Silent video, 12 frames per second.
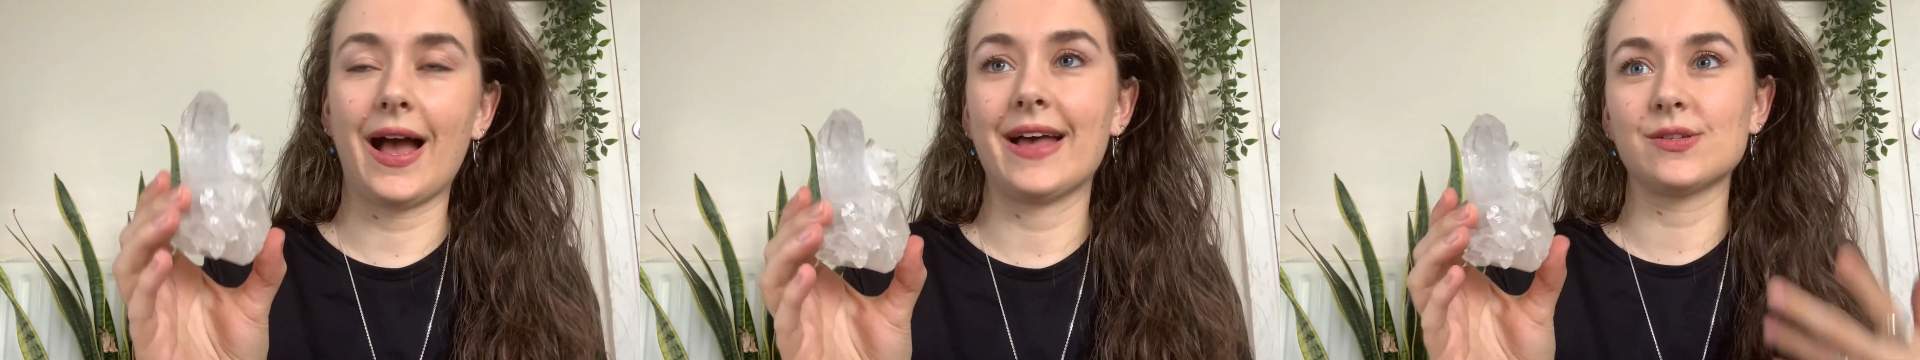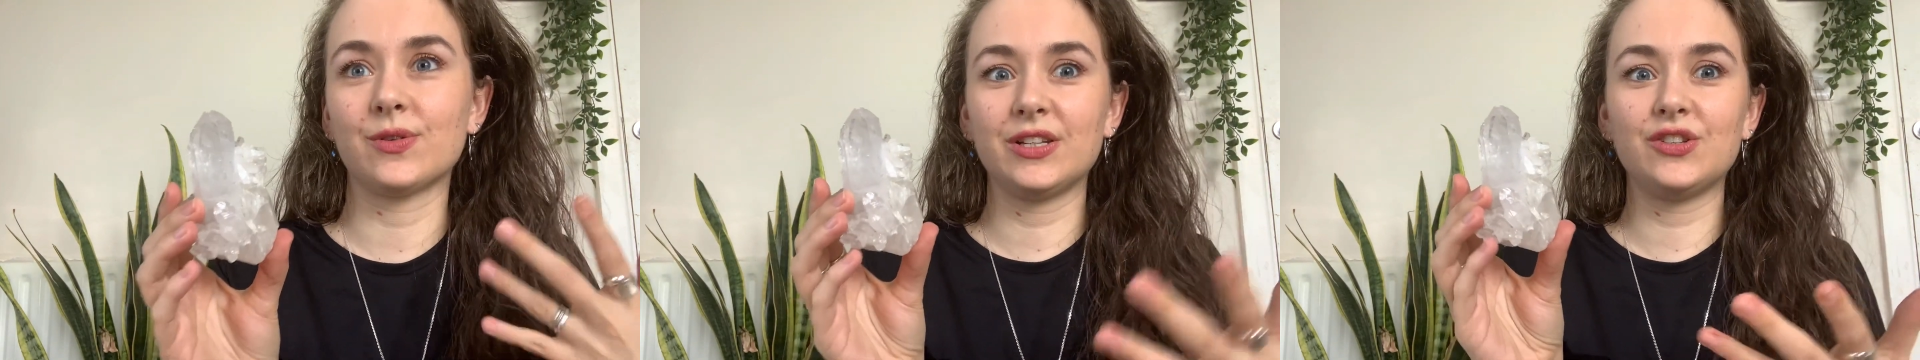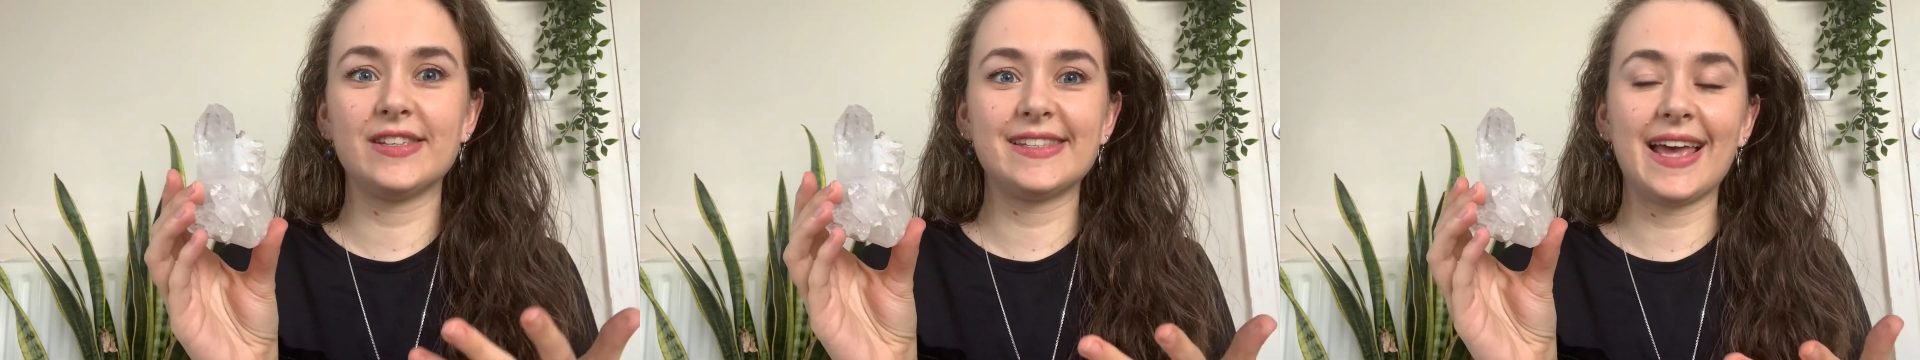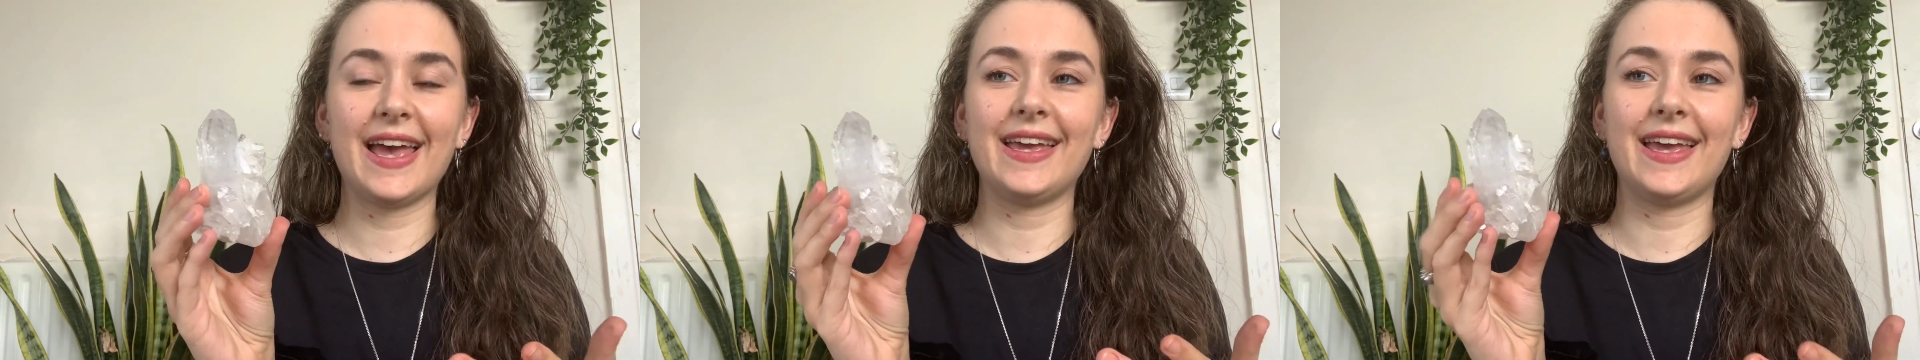wanted to
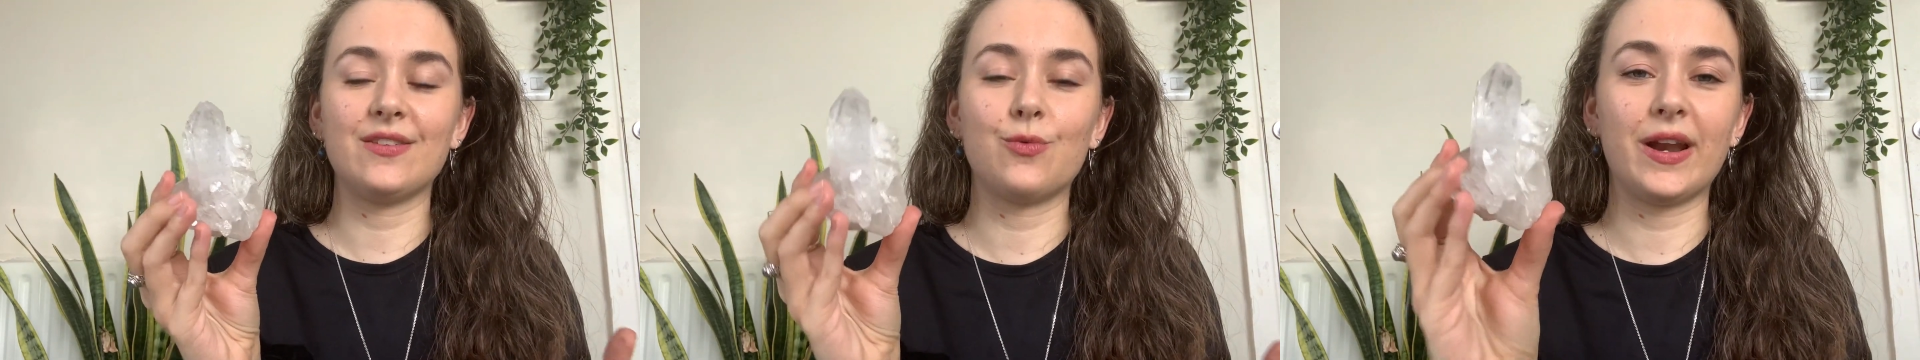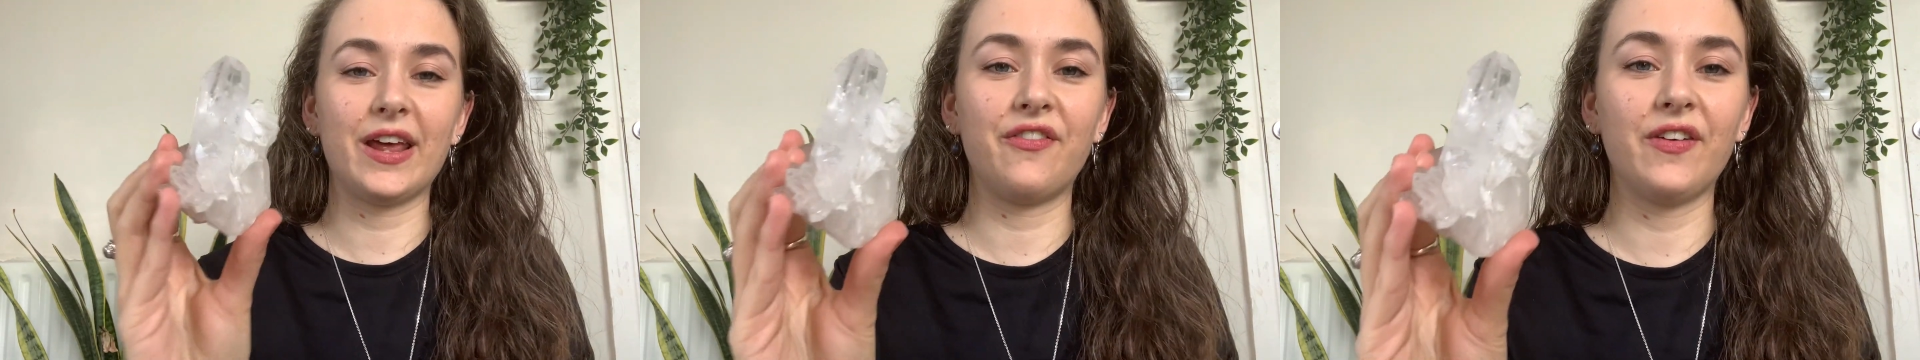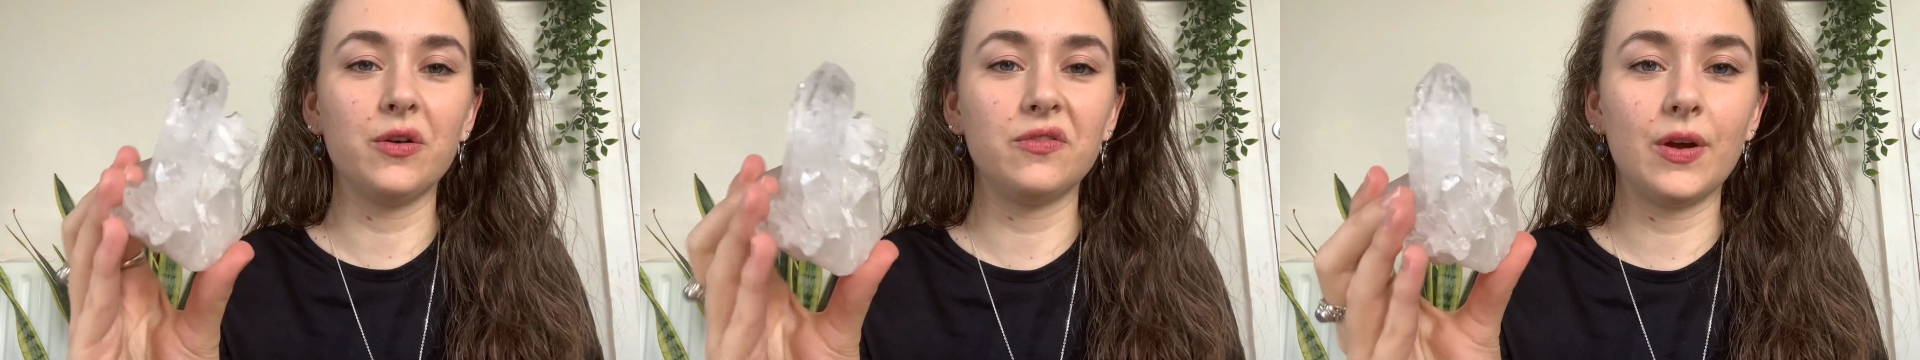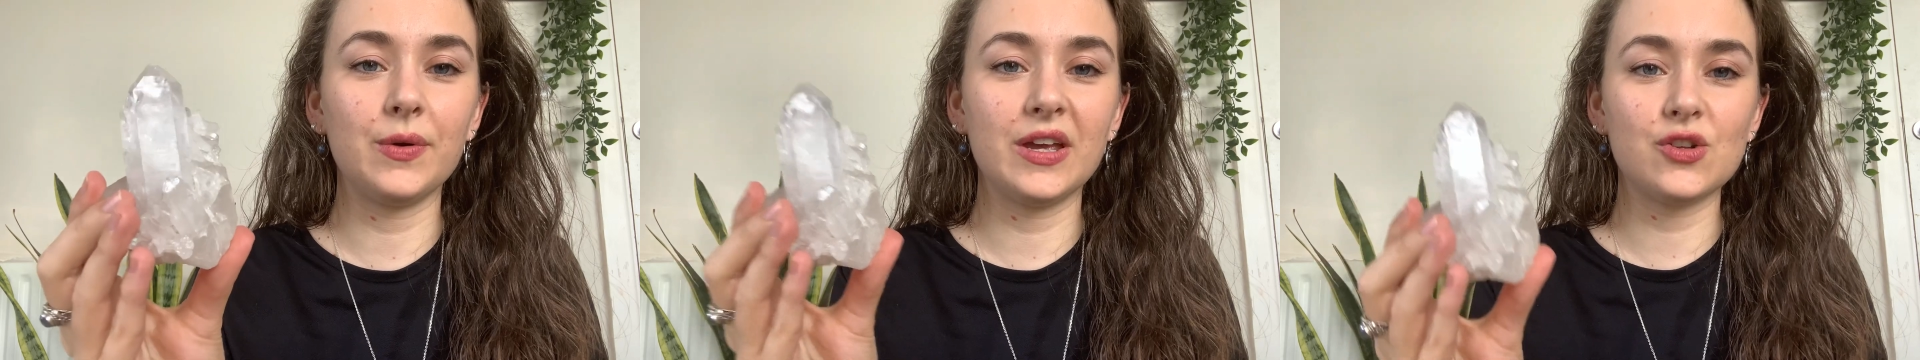say, what I found
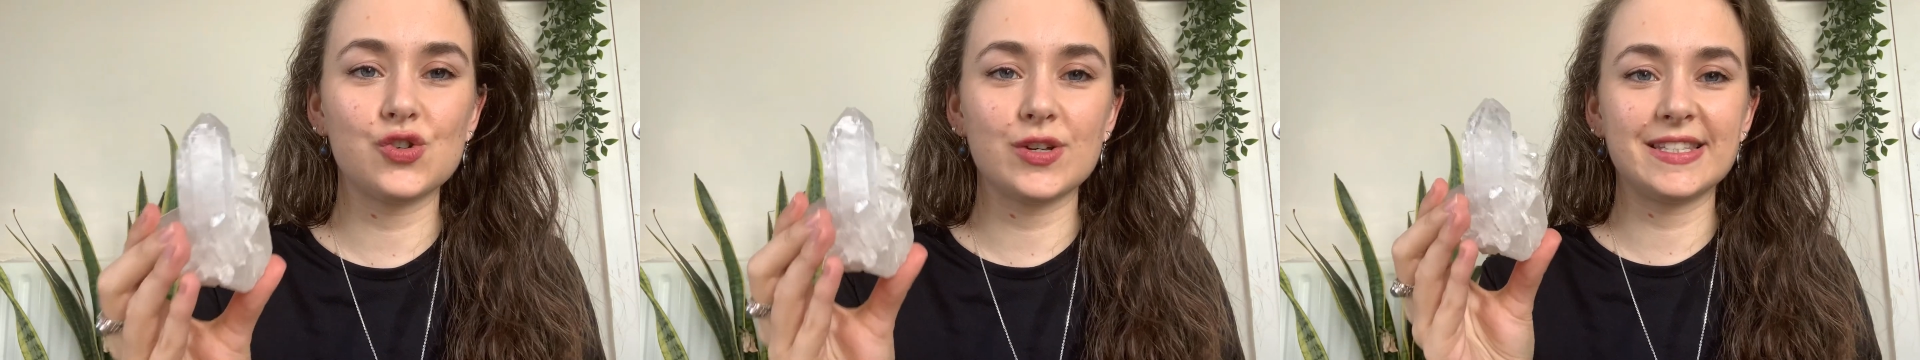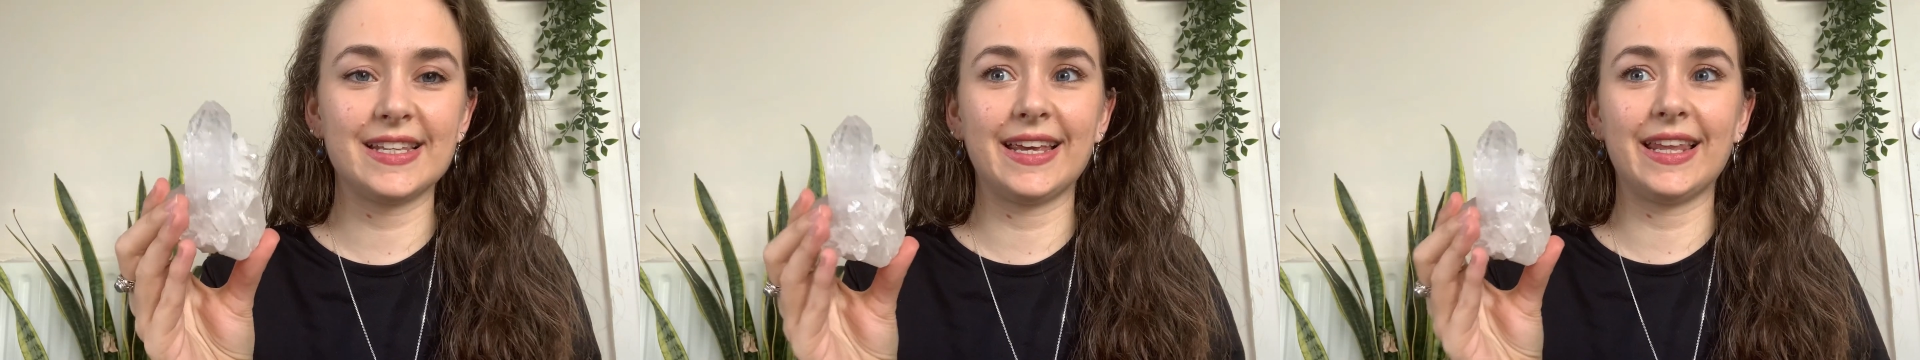very interesting,